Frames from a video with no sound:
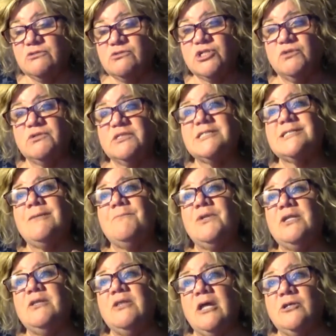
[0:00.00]
So it's
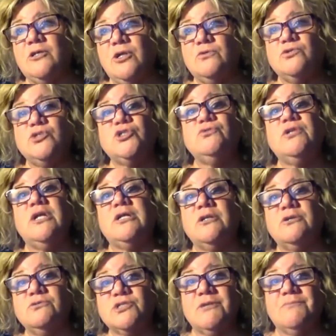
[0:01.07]
somebody that knows you, that
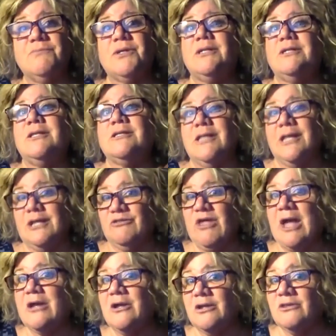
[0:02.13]
knows somebody, like
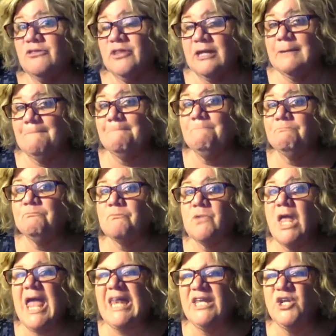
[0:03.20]
that kind of thing.
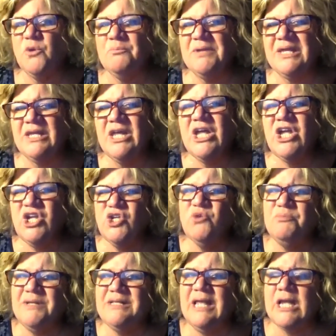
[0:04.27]
And you'll
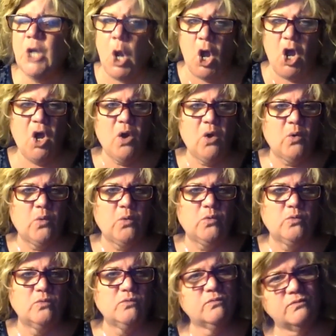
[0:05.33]
be like, oh,
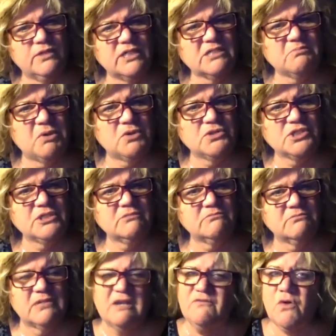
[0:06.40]
this person,
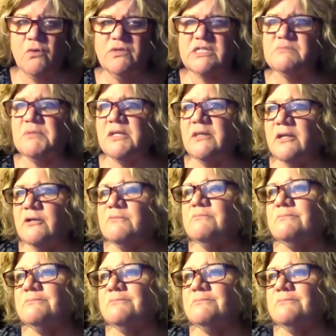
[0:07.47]
they've always been there.